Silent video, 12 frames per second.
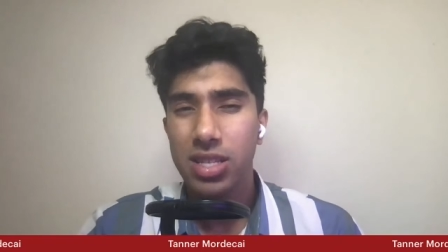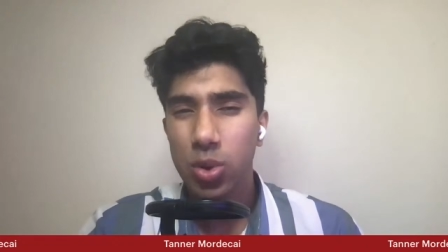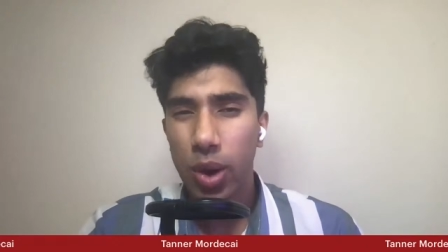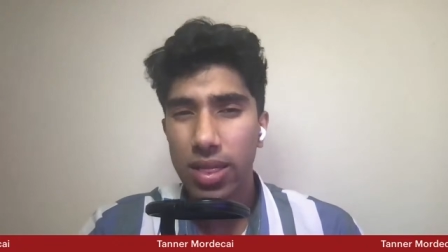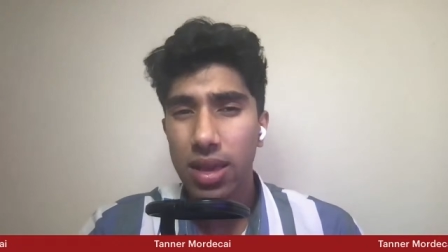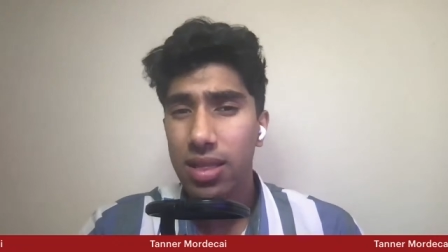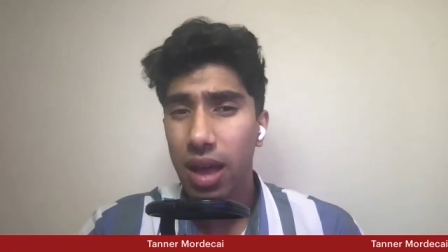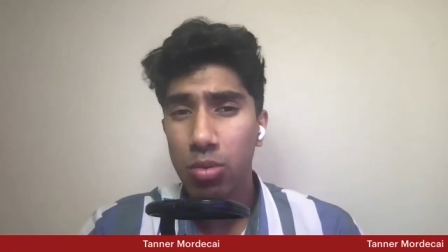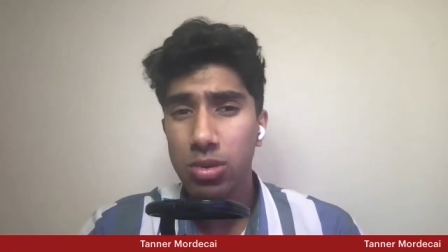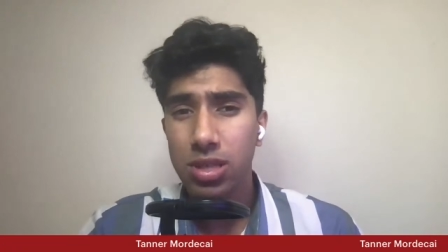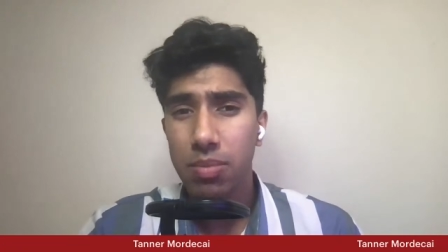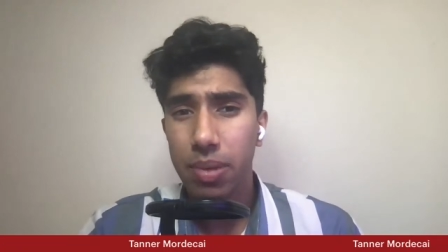Do I think
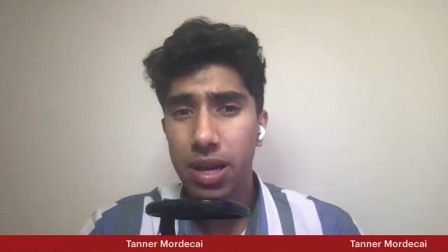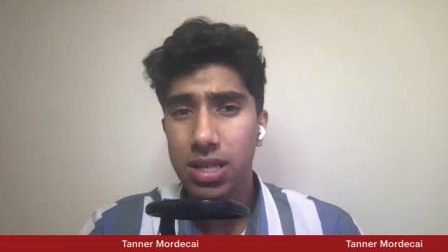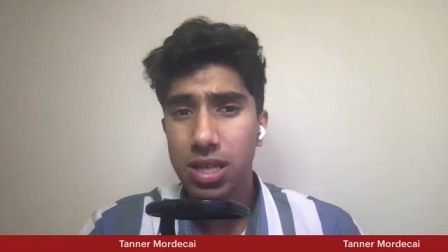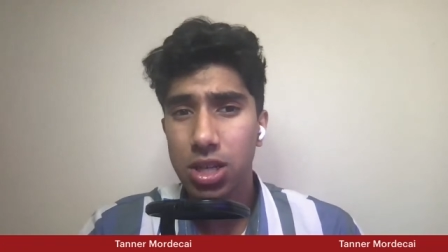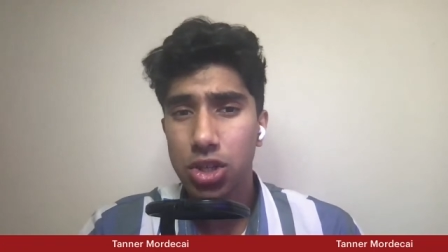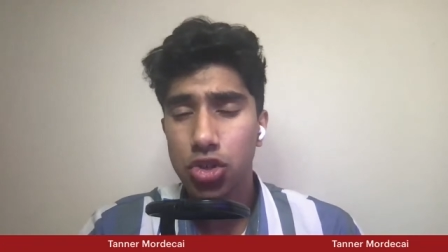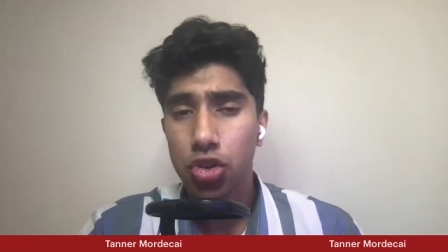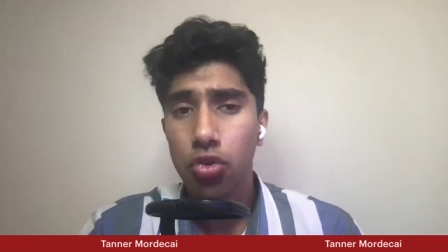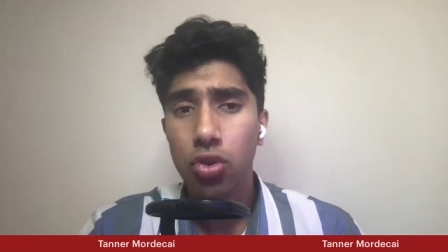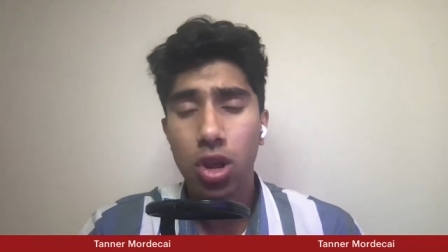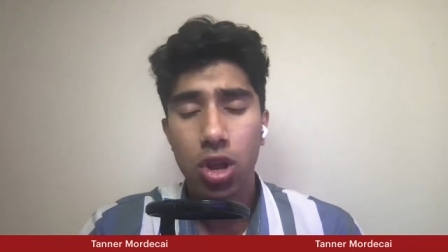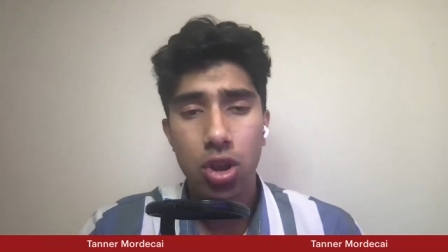that was the biggest
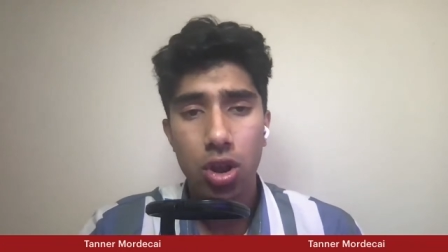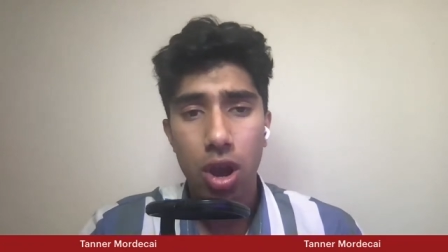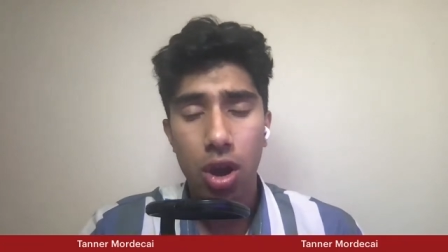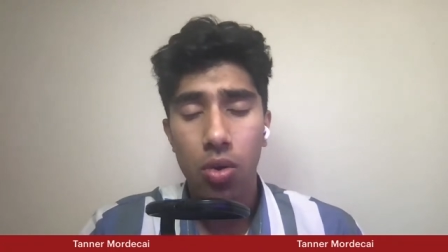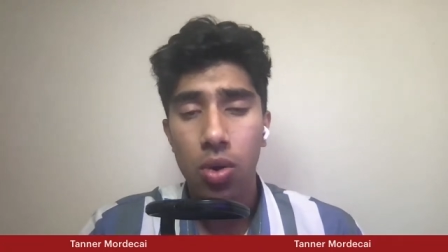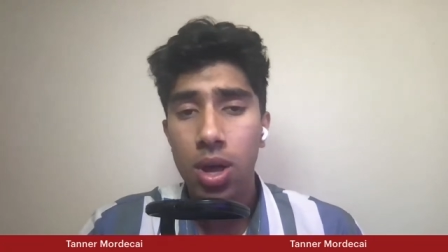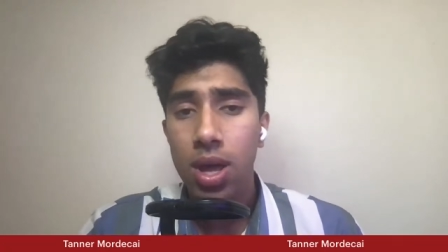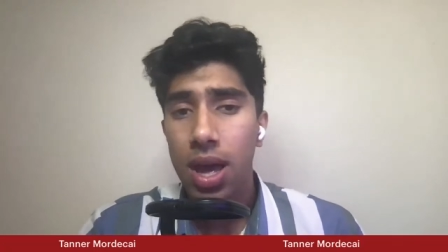concern? No.